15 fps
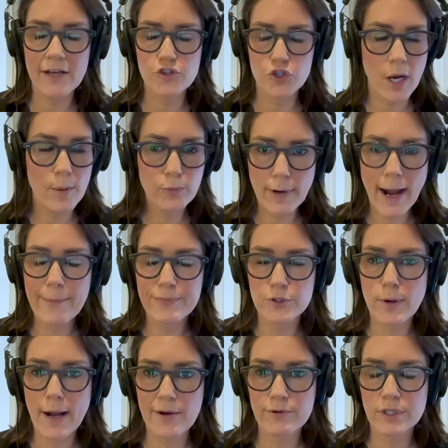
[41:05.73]
has Trump
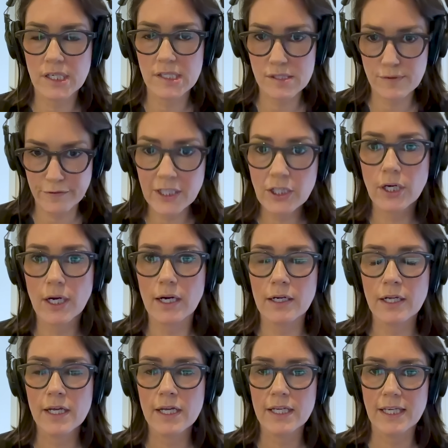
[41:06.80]
wrapped around his
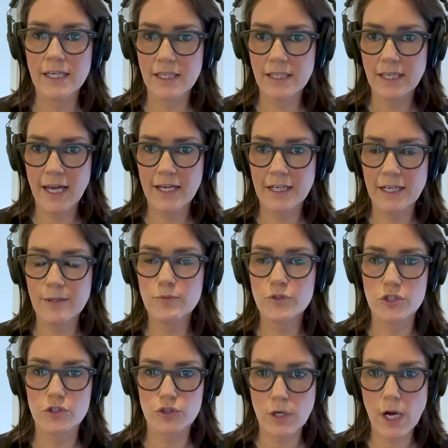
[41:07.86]
finger. He can get him
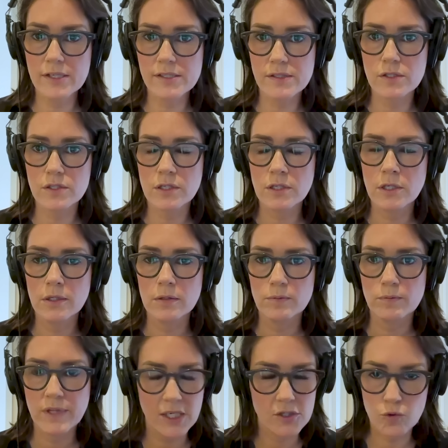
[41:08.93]
to trust
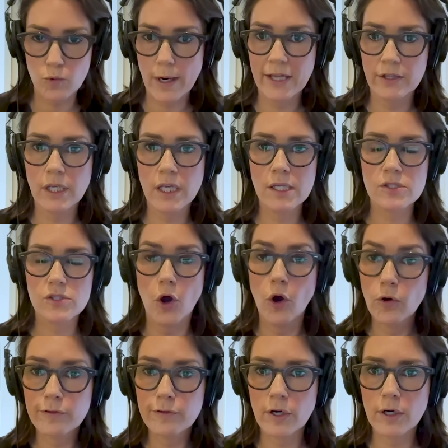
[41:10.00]
the Israelis
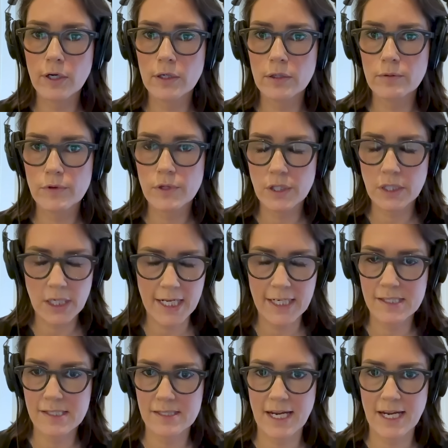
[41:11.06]
over the United